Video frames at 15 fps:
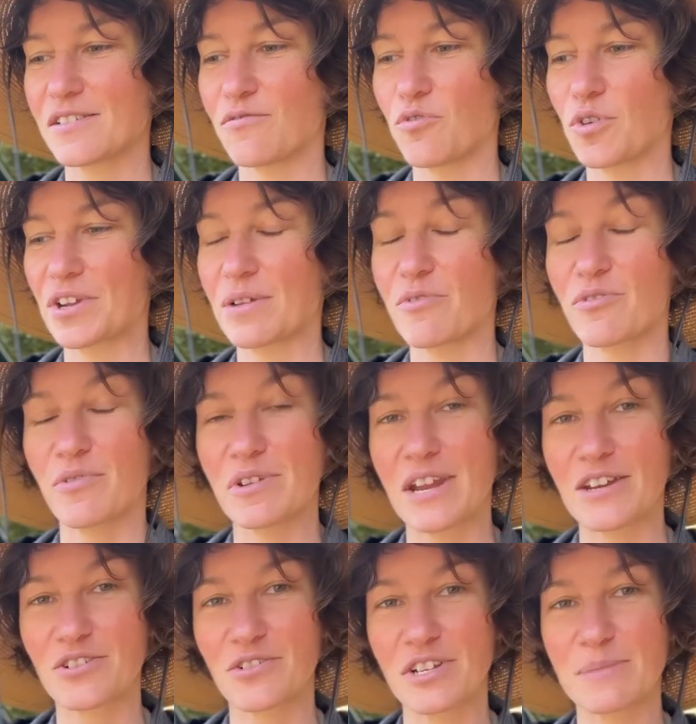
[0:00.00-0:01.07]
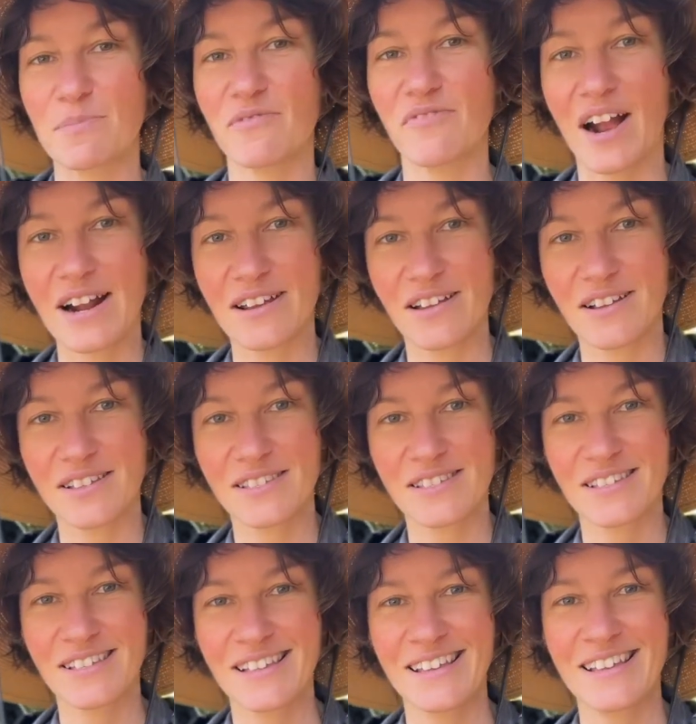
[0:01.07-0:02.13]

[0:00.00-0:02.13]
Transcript: working with what nature is providing us.